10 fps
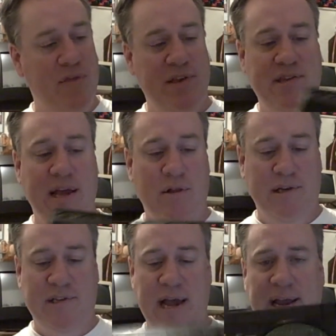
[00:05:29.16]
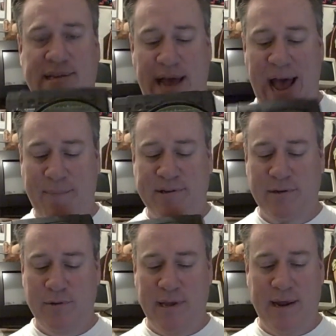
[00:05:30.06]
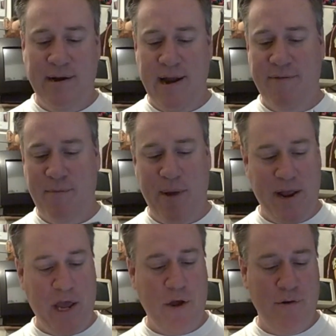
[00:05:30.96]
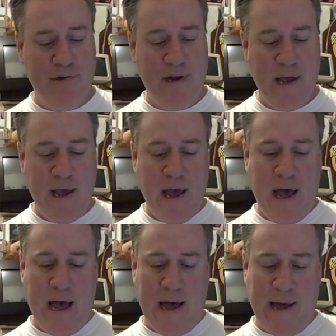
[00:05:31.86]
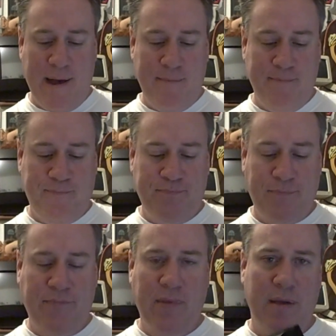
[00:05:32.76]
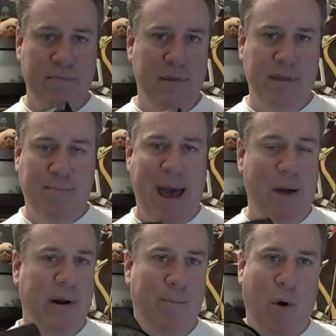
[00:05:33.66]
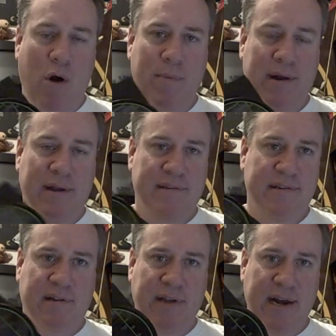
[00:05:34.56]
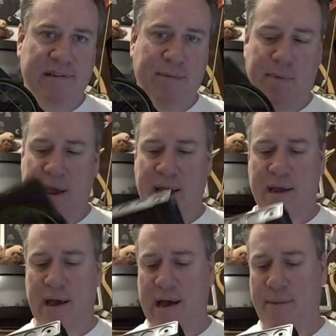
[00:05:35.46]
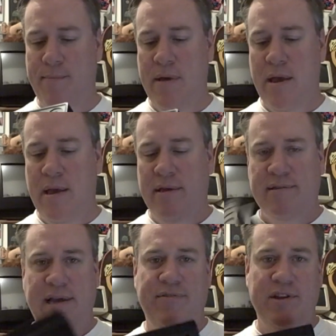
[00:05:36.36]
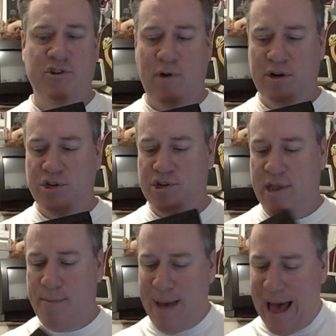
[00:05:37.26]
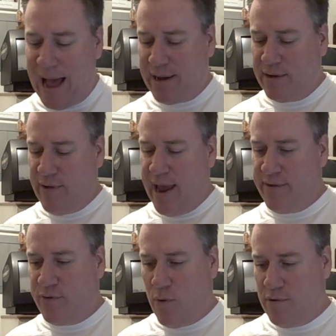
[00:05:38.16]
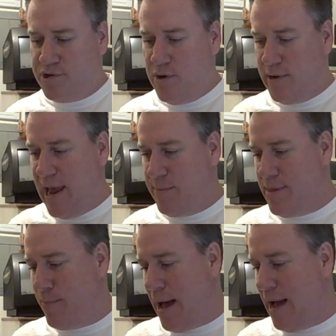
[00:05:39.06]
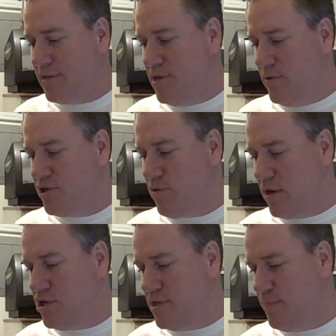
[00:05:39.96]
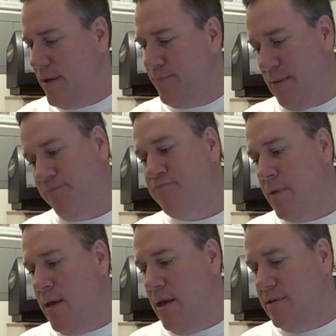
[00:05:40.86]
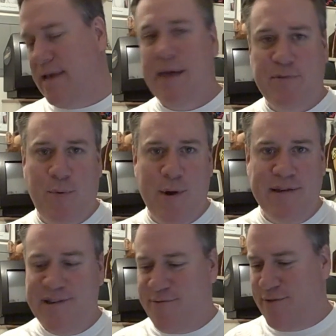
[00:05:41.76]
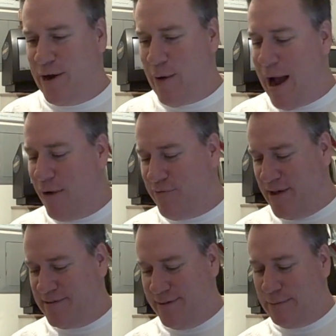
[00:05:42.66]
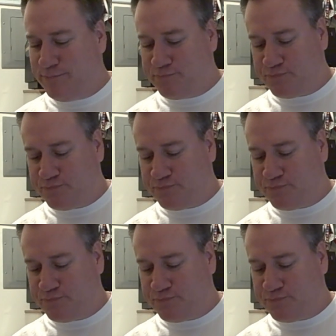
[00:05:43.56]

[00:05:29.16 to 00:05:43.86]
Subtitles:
This thing looks like it's absolutely never been used. The battery compartment is as clean as can be. It's got the instructions on the back, and of course, you know, it came in the box. No instructions, but these games are pretty easy to figure out, face it.